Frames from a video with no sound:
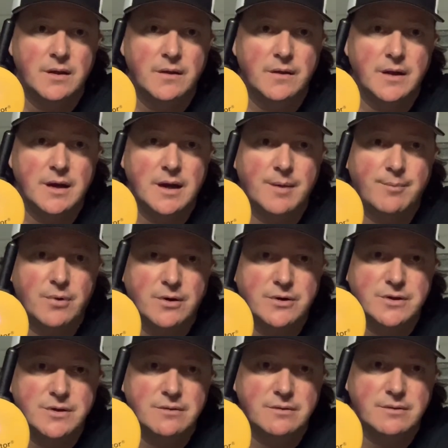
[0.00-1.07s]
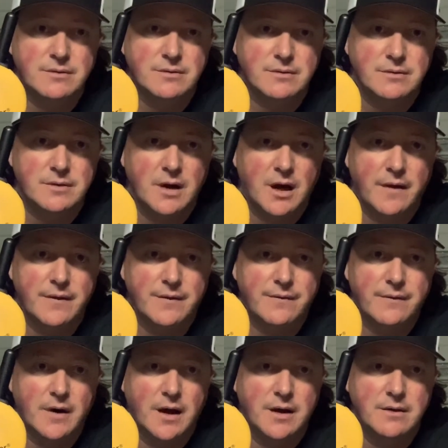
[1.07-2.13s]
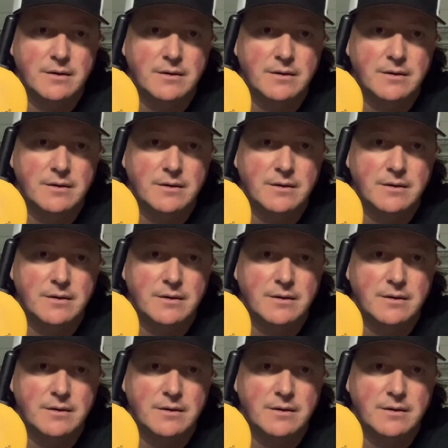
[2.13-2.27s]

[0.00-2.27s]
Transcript: the numbers on the front.